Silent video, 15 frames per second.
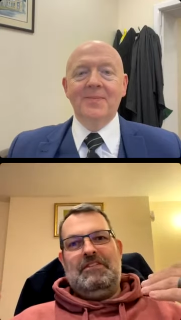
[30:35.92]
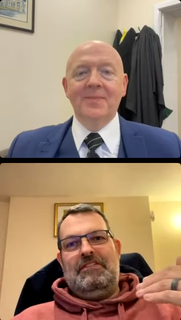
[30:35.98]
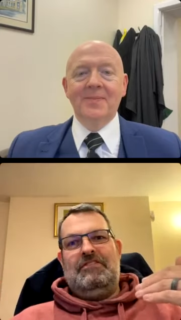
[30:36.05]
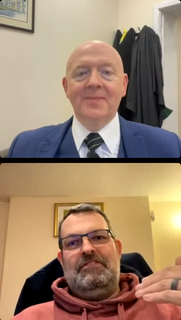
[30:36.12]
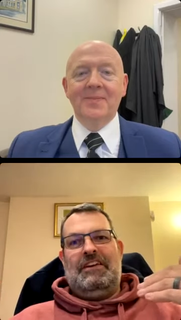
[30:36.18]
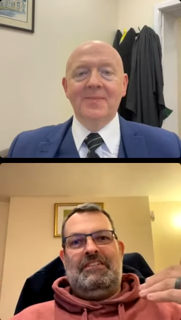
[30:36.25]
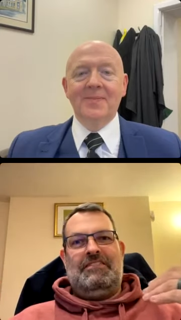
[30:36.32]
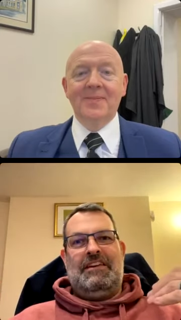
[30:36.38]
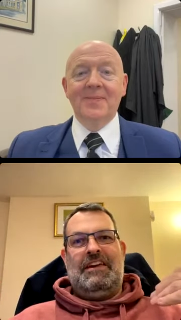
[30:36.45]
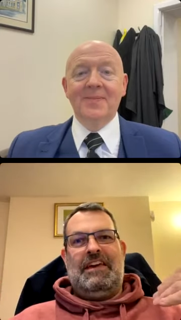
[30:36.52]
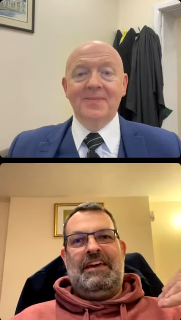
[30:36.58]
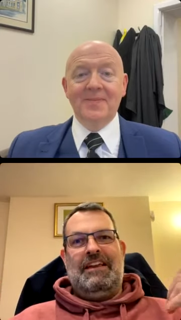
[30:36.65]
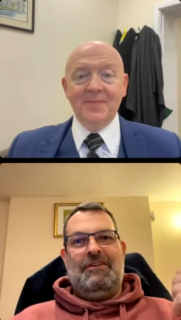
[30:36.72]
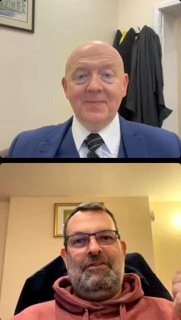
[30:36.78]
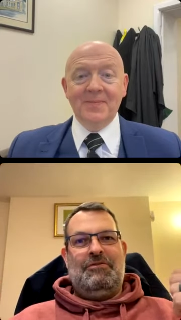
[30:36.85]
Speaker 1: 60
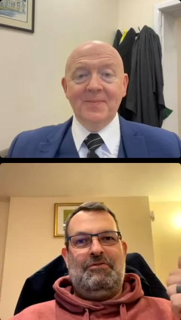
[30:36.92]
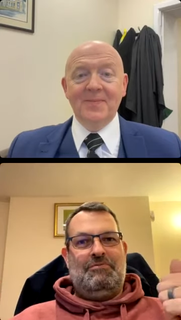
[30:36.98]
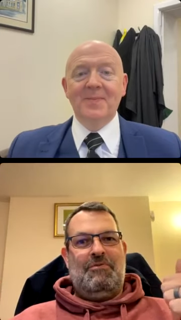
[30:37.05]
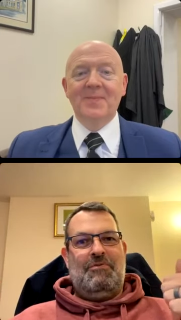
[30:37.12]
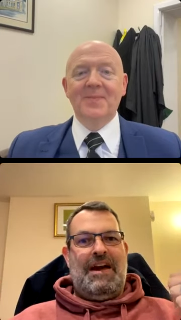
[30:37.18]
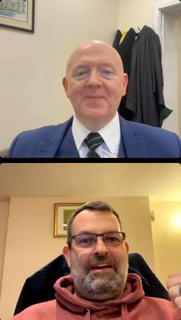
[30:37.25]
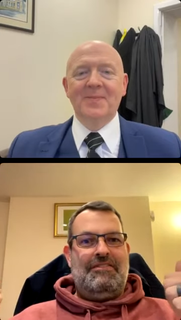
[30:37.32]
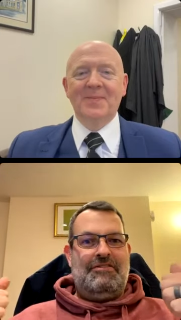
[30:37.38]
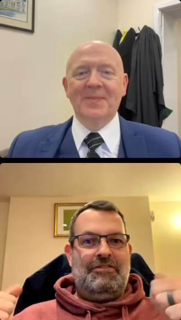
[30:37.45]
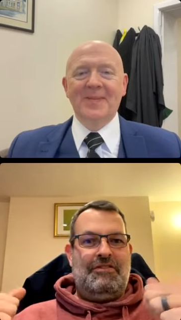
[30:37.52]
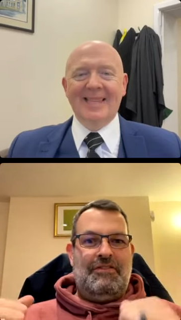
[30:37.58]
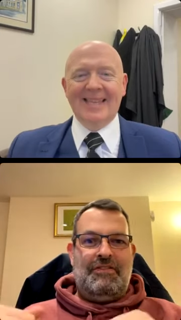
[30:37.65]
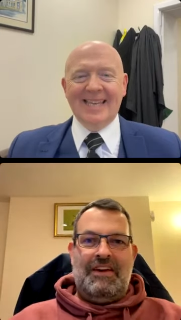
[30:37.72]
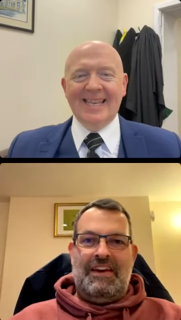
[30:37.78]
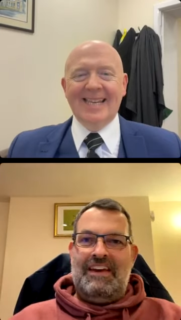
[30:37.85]
kilos wet sort
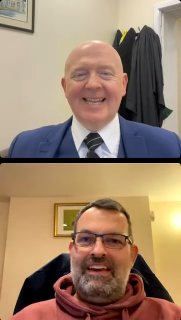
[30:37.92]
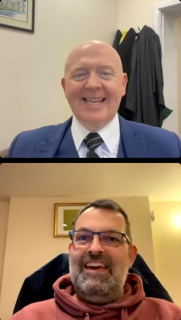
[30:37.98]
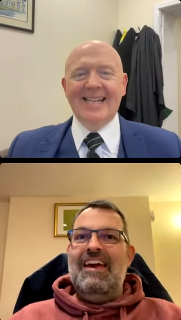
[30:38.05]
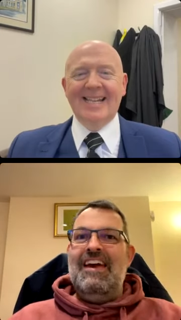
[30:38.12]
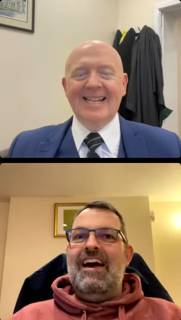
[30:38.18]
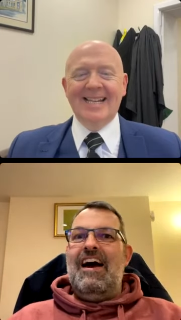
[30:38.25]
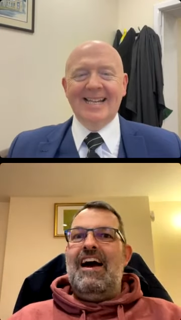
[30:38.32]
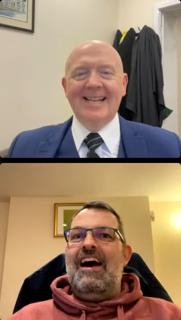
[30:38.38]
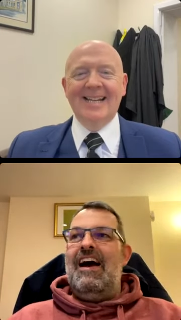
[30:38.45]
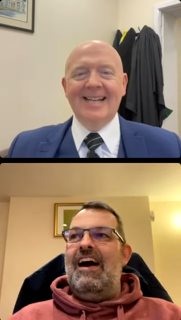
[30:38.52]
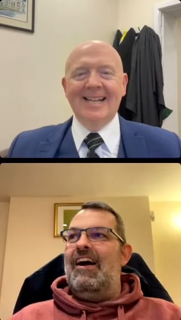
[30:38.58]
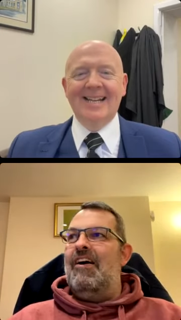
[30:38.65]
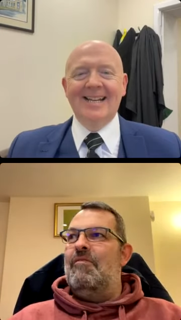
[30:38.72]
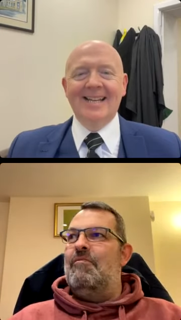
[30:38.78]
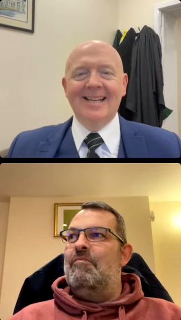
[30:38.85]
of thing.
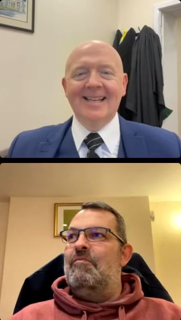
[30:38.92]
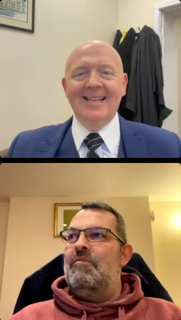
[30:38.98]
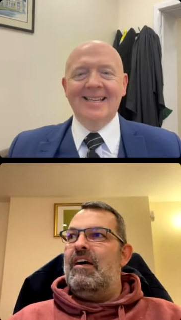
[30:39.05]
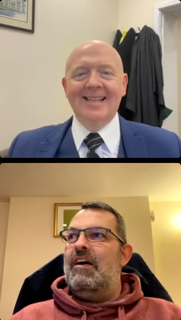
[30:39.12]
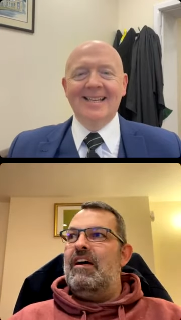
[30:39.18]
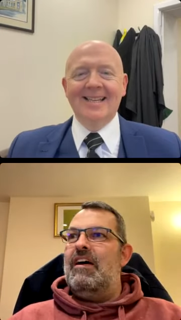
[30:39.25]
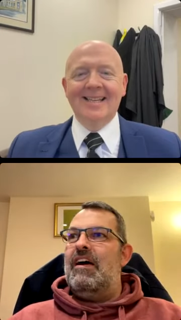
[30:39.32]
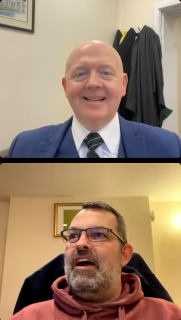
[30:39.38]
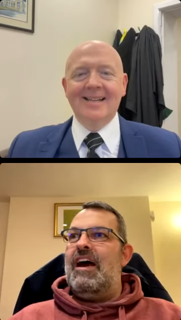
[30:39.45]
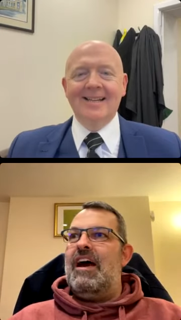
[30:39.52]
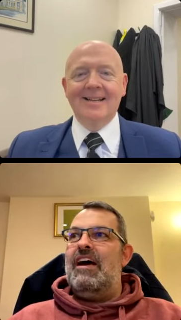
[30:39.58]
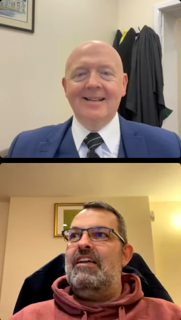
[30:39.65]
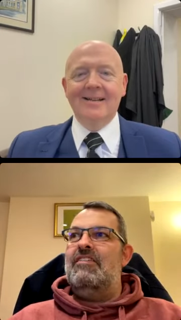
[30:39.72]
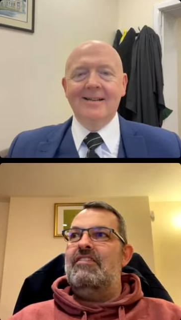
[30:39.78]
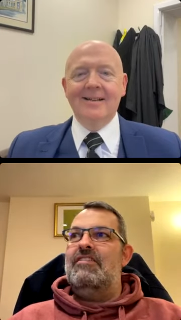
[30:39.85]
Um,
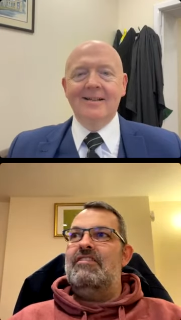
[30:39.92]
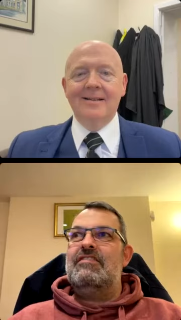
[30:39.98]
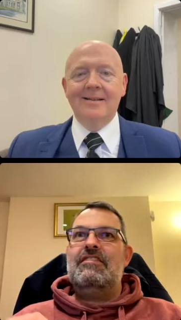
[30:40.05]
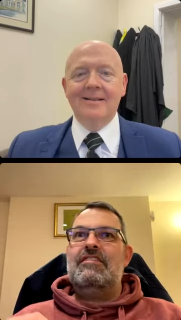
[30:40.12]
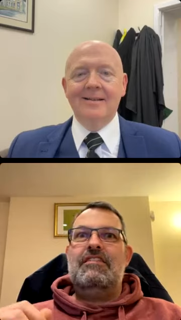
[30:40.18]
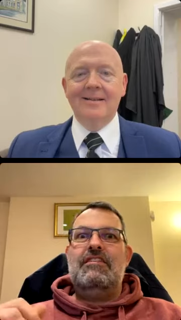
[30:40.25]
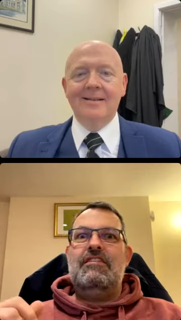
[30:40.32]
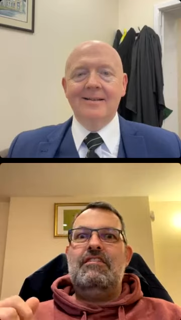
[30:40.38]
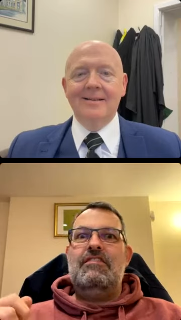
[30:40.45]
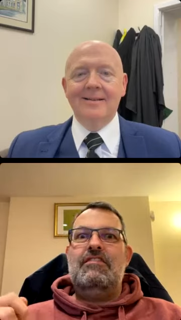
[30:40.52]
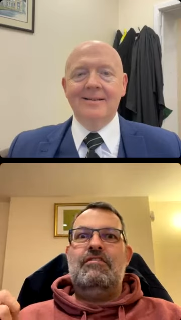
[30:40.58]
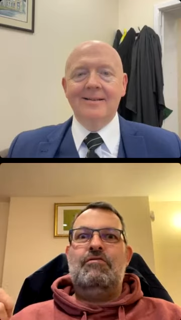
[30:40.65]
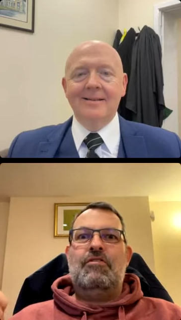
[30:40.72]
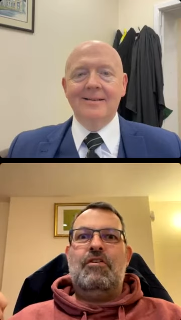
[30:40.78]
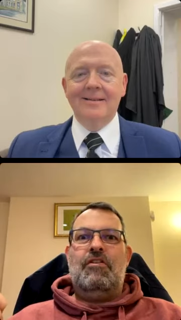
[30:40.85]
and
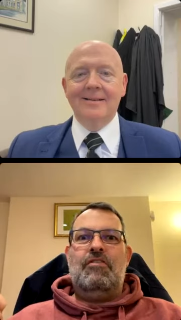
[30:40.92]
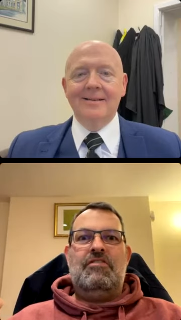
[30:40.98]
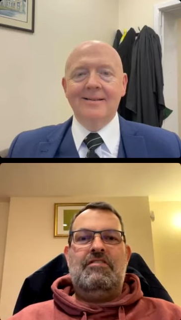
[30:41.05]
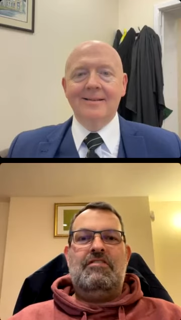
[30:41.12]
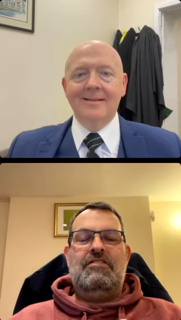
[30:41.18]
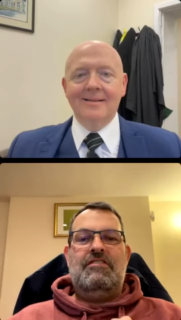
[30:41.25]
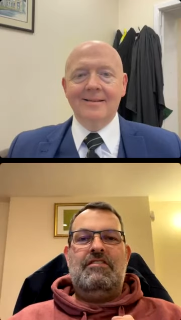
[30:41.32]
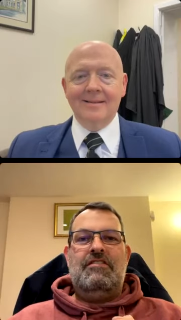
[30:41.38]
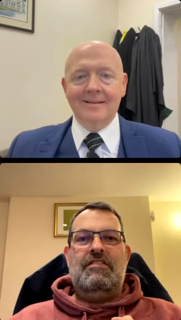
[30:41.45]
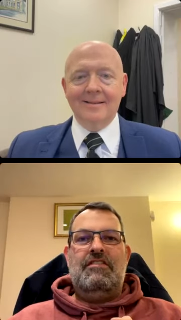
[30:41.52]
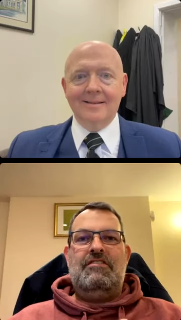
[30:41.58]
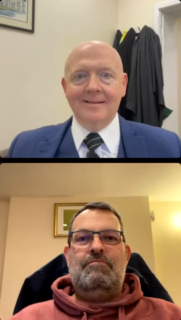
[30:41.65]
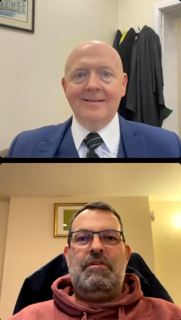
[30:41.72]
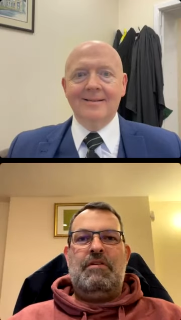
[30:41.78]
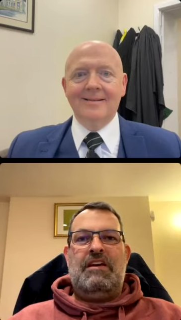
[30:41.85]
you've got to
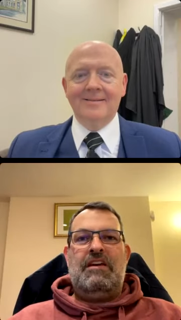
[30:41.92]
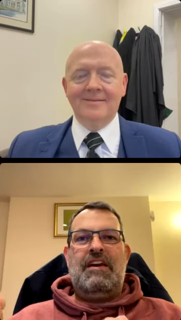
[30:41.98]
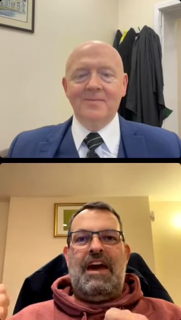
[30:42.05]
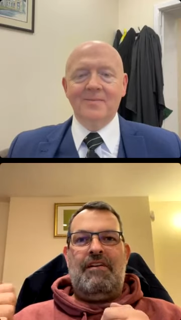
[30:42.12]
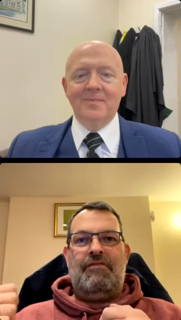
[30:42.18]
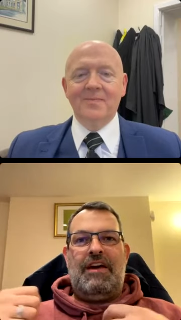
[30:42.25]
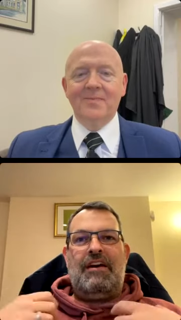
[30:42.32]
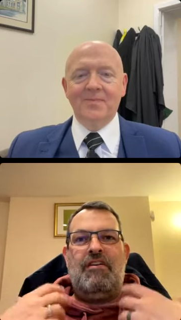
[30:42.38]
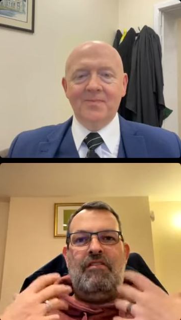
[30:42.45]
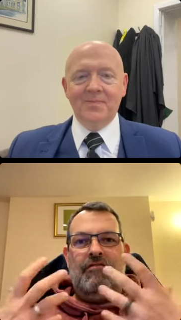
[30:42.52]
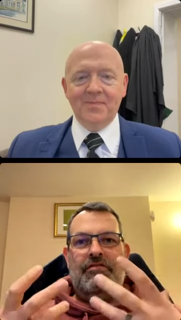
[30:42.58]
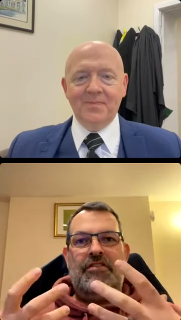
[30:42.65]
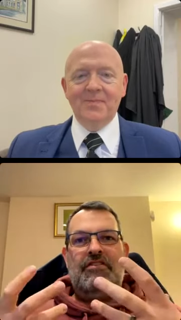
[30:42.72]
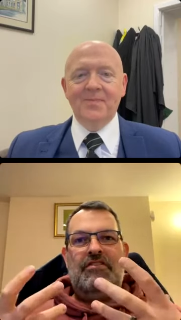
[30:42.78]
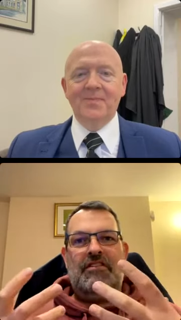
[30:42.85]
be have that
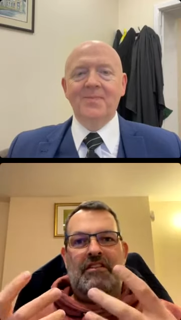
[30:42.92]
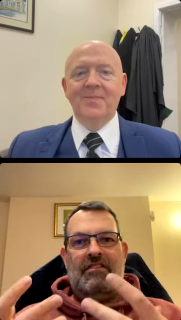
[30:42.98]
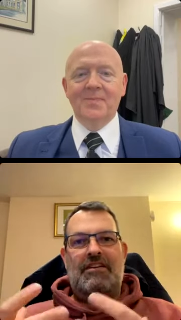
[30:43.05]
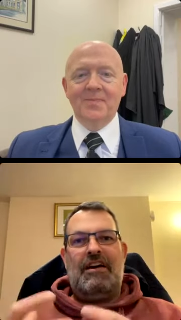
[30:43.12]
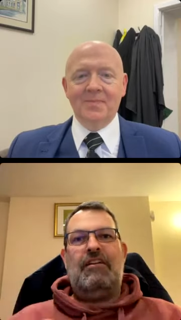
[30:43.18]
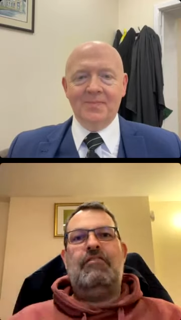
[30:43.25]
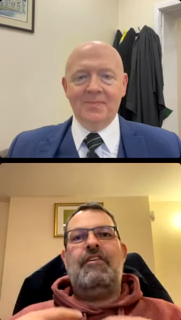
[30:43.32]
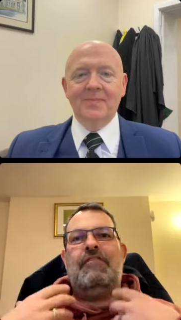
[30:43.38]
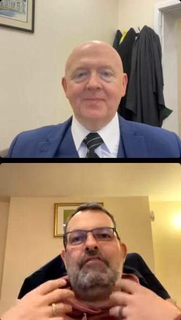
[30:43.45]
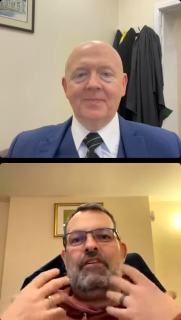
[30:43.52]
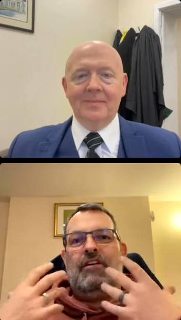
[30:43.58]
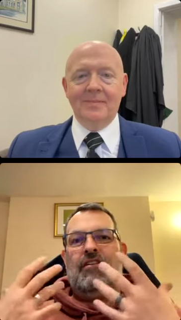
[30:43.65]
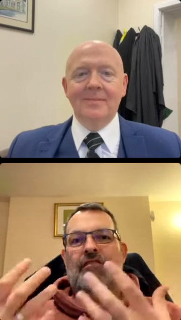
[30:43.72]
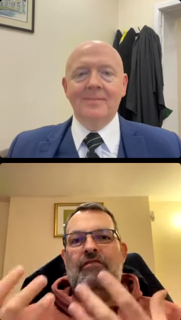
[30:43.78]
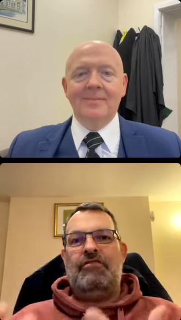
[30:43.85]
confidence in yourself, have that
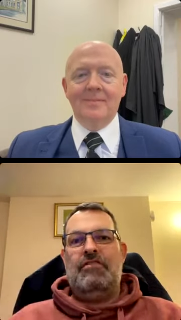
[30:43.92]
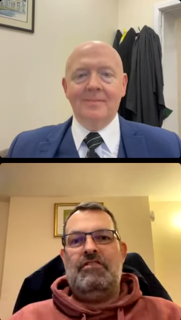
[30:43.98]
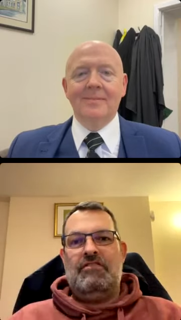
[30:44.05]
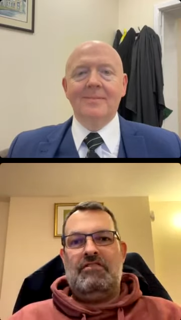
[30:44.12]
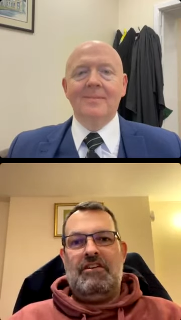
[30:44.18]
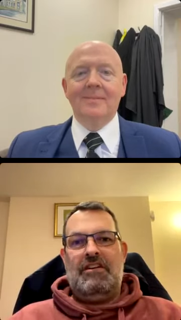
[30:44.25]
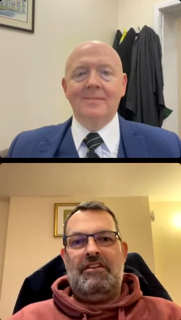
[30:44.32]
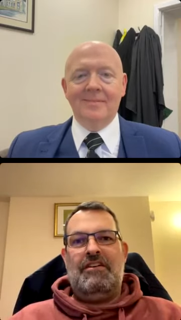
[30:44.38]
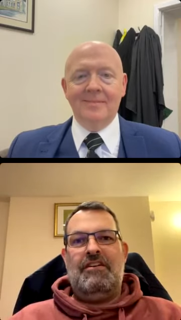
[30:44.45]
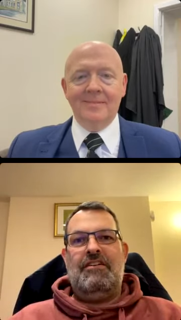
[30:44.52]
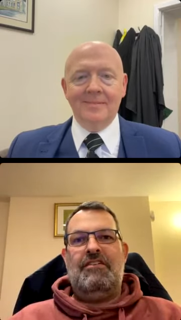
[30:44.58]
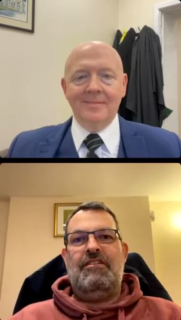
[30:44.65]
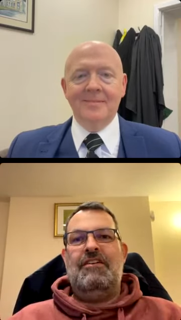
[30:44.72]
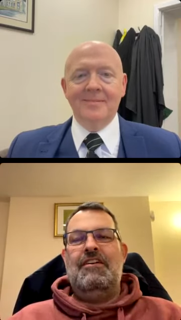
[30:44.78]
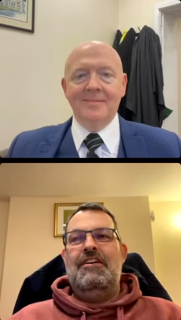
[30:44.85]
confidence in your